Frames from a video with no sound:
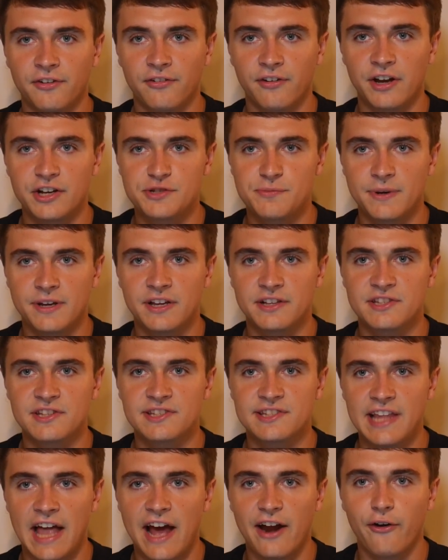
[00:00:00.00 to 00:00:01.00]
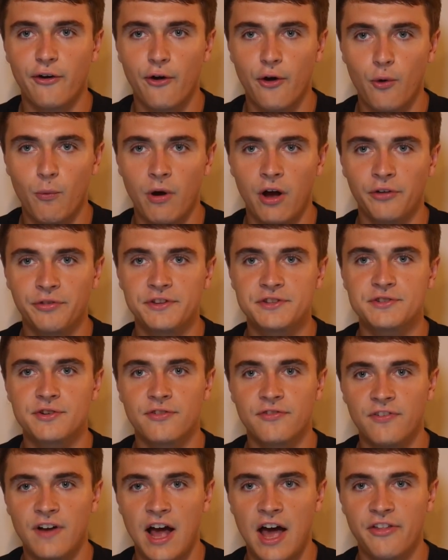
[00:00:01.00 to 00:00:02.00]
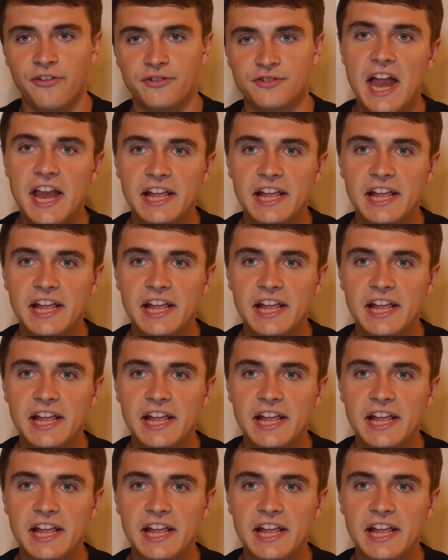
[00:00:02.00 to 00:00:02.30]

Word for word: rich because it's not her wealth, it's her father's.